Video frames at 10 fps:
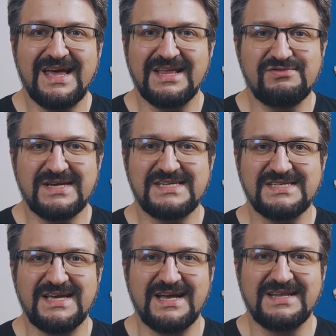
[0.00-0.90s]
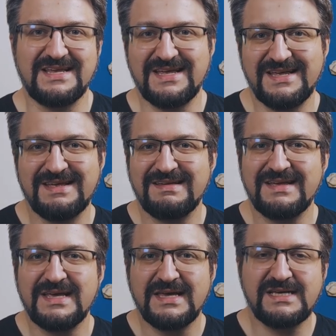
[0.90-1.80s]
addresses that.
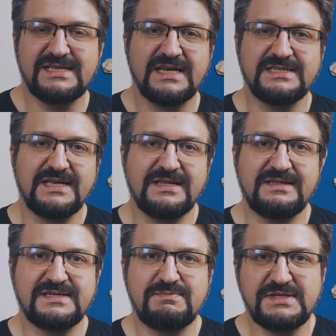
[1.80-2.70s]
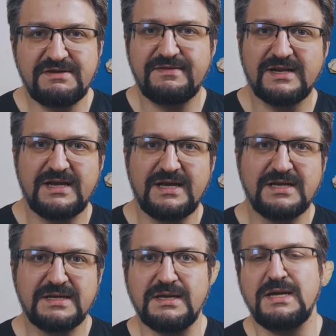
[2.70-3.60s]
He says that
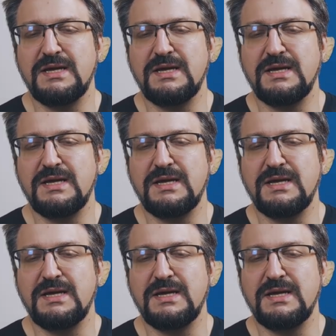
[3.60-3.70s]
specifically,